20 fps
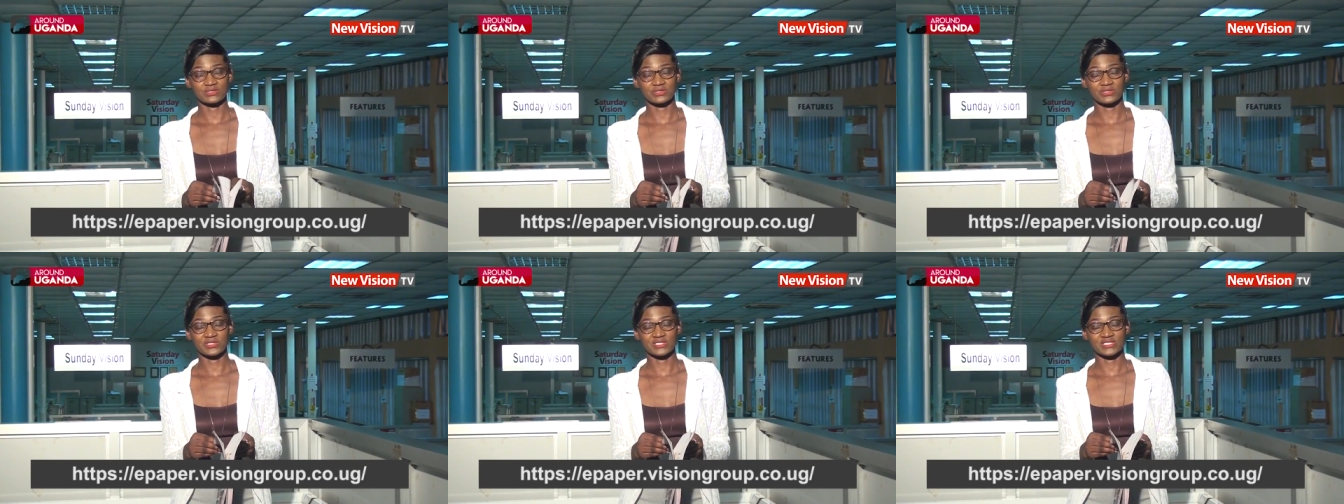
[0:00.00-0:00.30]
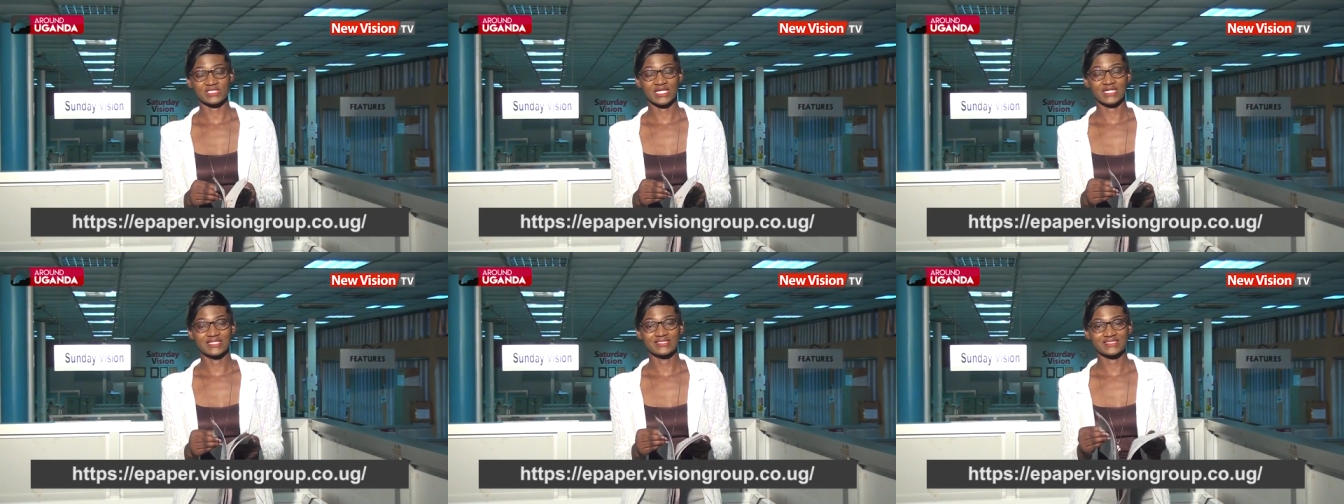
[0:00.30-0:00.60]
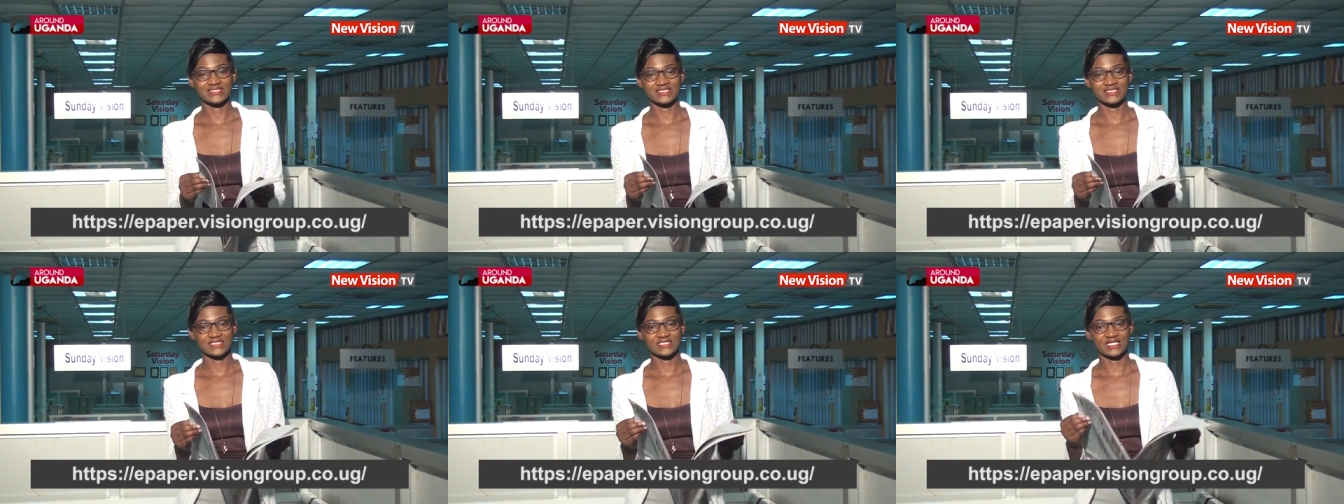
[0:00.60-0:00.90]
There is
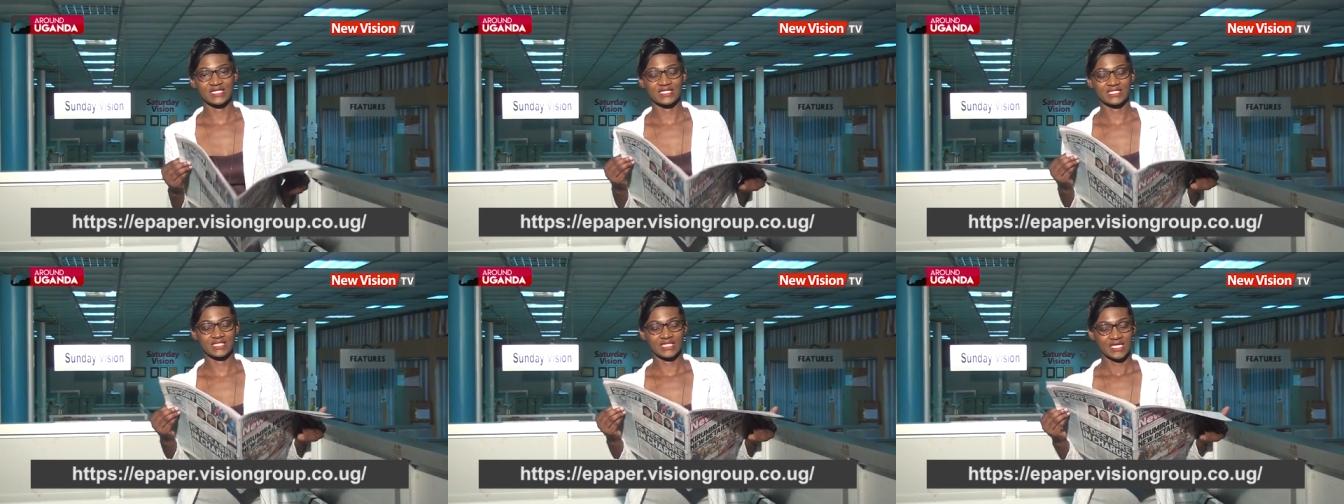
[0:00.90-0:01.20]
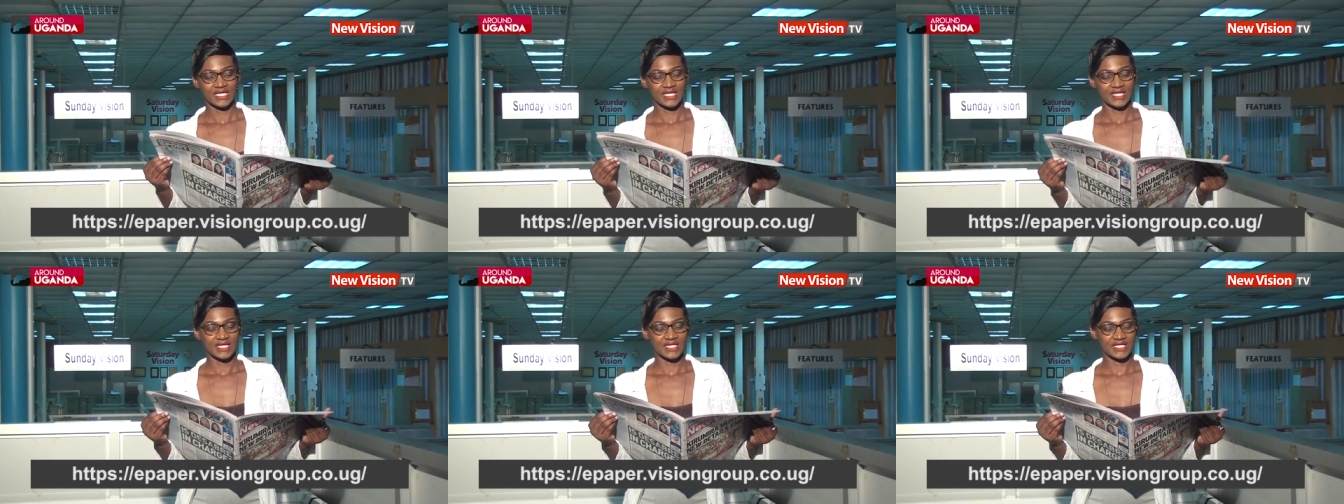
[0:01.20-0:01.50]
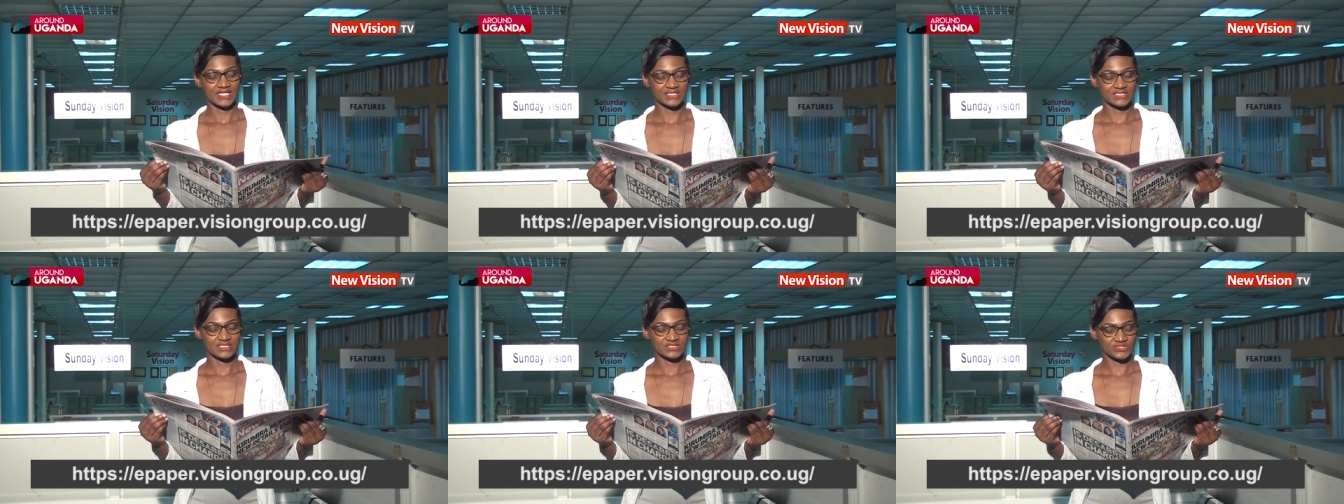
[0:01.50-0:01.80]
in detail
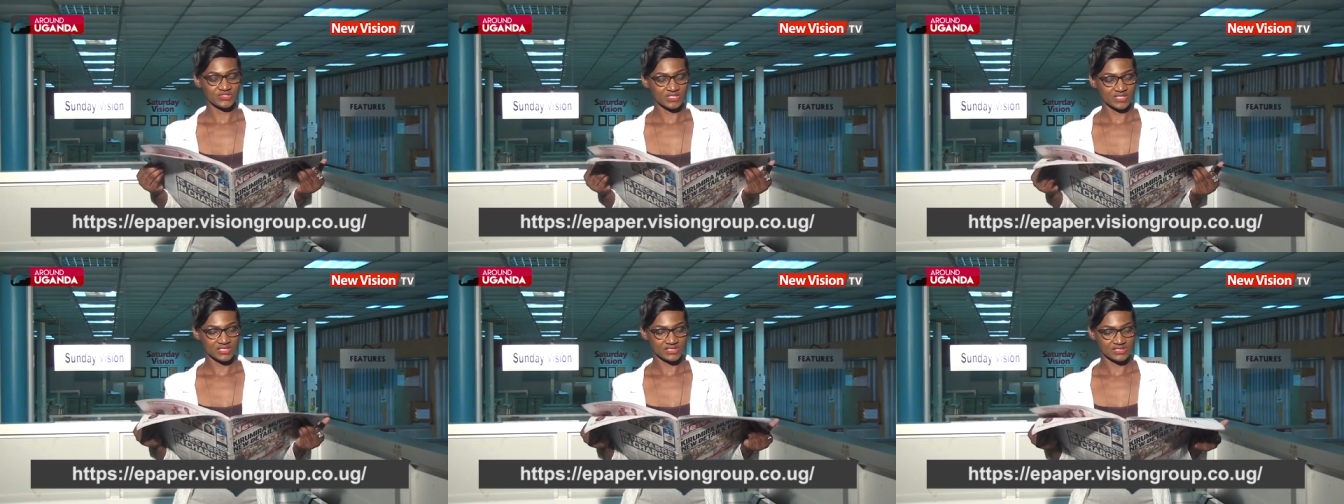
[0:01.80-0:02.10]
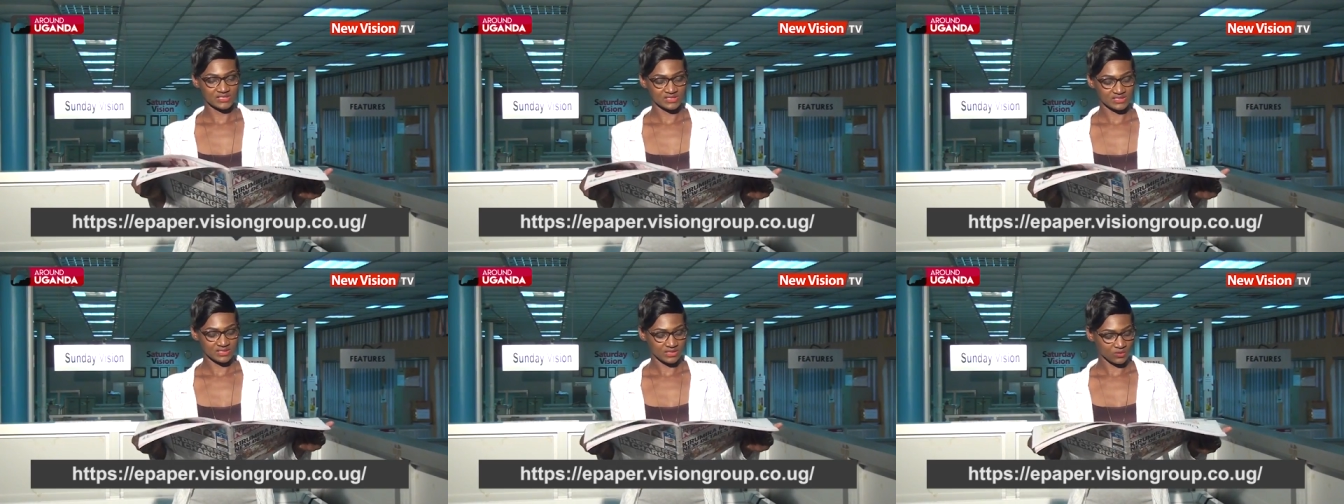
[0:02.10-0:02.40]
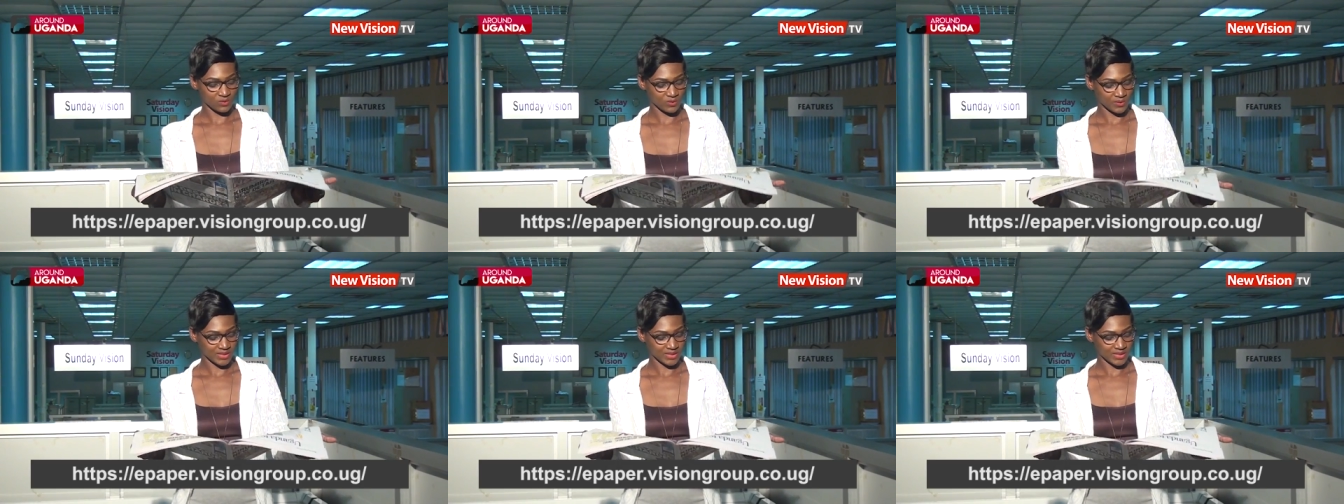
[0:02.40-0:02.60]
in today's